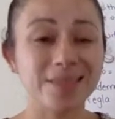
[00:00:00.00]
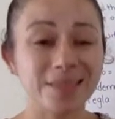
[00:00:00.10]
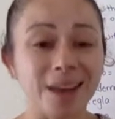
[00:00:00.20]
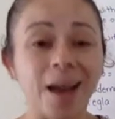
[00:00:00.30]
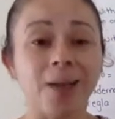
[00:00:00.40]

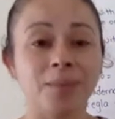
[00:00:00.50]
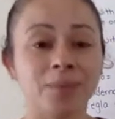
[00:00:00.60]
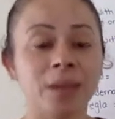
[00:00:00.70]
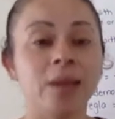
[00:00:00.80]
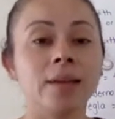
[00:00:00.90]
the.
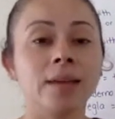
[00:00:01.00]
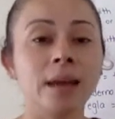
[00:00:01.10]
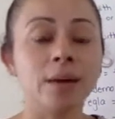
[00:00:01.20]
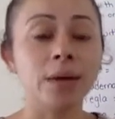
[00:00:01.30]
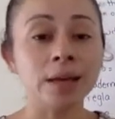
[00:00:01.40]

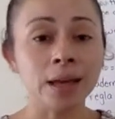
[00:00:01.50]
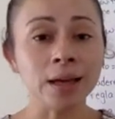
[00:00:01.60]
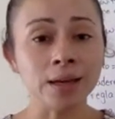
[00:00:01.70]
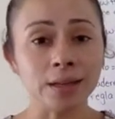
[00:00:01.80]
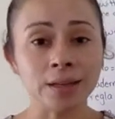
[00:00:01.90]
Now, in
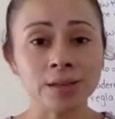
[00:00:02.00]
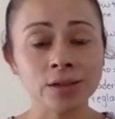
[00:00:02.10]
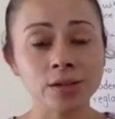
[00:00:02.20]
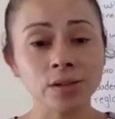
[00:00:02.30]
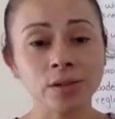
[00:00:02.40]

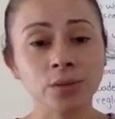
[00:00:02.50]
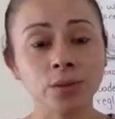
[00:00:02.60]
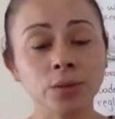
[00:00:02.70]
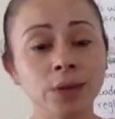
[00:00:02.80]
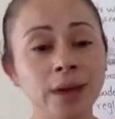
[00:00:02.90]
English,
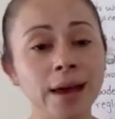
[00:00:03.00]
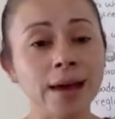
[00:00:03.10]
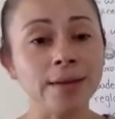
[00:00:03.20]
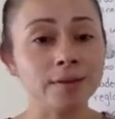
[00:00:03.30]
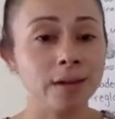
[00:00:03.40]
we
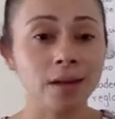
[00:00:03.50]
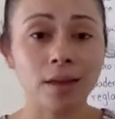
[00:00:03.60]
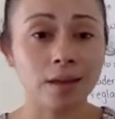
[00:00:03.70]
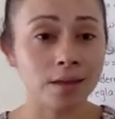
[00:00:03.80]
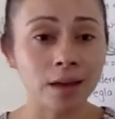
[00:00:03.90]
have
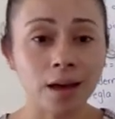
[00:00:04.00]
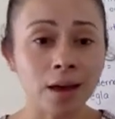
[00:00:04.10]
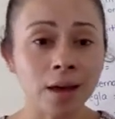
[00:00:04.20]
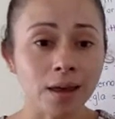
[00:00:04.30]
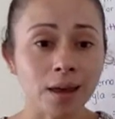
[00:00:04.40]

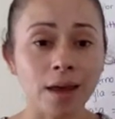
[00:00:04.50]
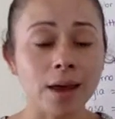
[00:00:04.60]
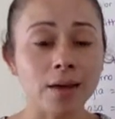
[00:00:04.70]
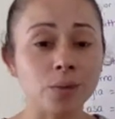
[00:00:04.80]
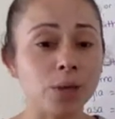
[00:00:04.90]
the
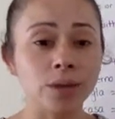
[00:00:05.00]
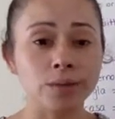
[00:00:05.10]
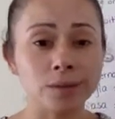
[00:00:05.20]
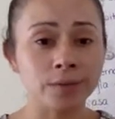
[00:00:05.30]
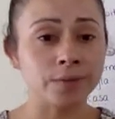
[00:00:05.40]
and we
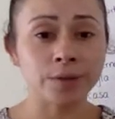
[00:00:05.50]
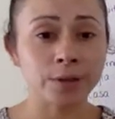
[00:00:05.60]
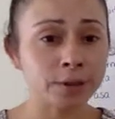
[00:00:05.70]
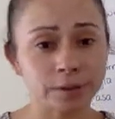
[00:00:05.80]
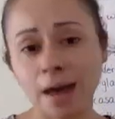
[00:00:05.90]
use it
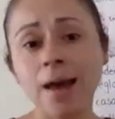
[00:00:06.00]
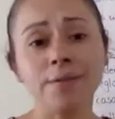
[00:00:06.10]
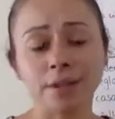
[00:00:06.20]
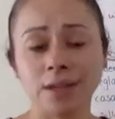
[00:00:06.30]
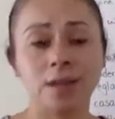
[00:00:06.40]
for
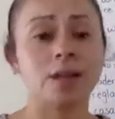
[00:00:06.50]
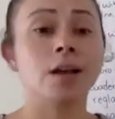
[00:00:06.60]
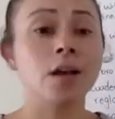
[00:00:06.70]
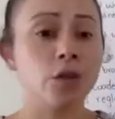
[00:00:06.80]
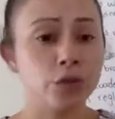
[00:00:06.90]
everything:
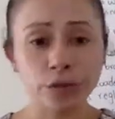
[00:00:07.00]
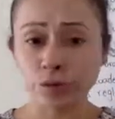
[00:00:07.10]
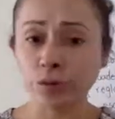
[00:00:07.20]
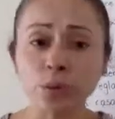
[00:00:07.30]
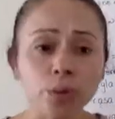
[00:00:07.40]
the
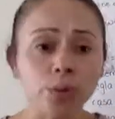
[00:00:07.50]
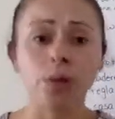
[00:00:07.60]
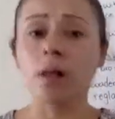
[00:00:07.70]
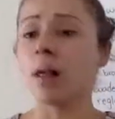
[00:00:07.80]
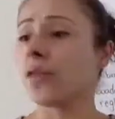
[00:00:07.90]

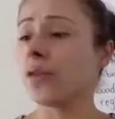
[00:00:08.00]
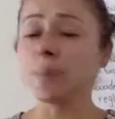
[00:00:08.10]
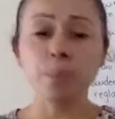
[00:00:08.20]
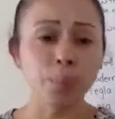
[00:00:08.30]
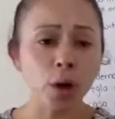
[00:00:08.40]
school, the
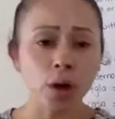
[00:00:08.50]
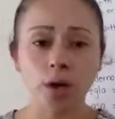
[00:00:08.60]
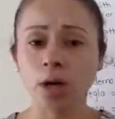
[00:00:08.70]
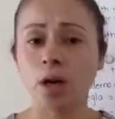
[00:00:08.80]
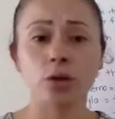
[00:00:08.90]

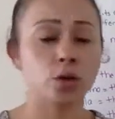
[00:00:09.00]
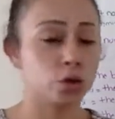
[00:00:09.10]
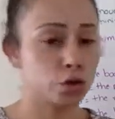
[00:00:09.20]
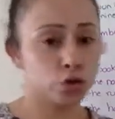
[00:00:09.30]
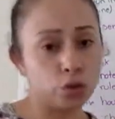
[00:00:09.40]
book, the
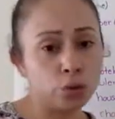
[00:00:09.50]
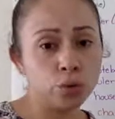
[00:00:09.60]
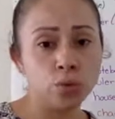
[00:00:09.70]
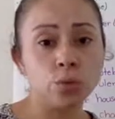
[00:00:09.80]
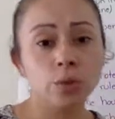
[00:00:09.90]

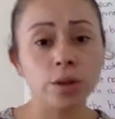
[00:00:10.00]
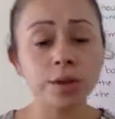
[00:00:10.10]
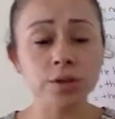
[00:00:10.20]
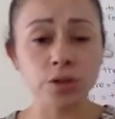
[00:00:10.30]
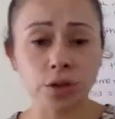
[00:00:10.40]
shoe, the
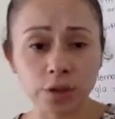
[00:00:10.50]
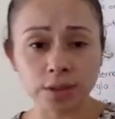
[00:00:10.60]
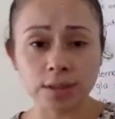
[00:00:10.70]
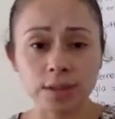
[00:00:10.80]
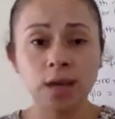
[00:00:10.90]

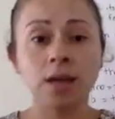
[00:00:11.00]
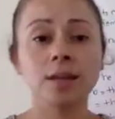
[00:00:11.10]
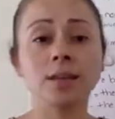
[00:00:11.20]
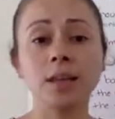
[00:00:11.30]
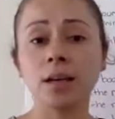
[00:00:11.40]
shirt,
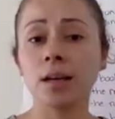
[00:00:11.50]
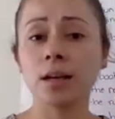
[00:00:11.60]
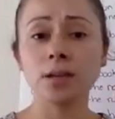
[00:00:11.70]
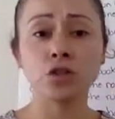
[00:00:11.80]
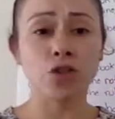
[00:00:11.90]

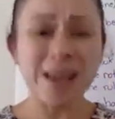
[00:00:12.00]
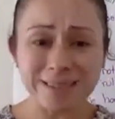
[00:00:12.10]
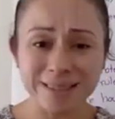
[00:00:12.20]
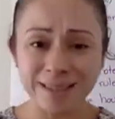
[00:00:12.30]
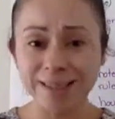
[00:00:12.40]
the
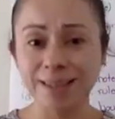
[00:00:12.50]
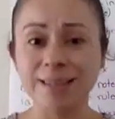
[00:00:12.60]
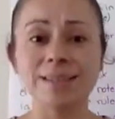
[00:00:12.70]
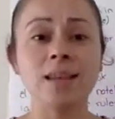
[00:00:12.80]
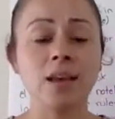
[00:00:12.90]

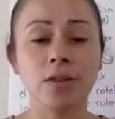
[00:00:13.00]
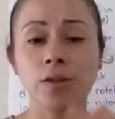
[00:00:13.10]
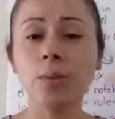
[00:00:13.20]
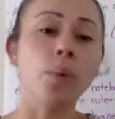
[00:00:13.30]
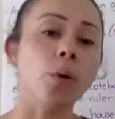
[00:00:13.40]
dresses,
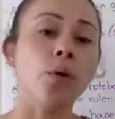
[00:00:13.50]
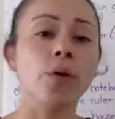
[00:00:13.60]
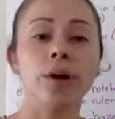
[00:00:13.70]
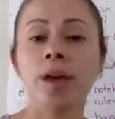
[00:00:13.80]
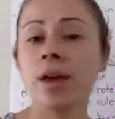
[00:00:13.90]
the
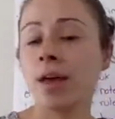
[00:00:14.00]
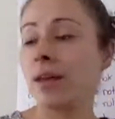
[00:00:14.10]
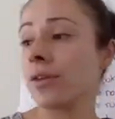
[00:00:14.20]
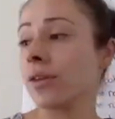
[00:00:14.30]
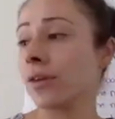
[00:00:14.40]
boy,
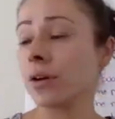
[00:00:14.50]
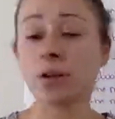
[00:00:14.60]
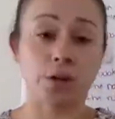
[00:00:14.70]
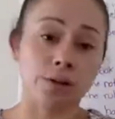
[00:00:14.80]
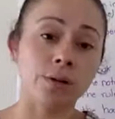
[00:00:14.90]
the
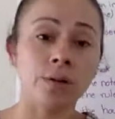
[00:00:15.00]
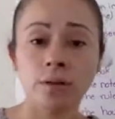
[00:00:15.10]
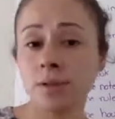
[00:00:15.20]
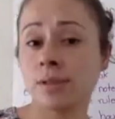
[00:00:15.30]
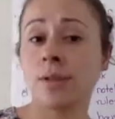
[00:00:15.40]

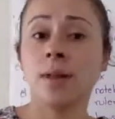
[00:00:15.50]
girls,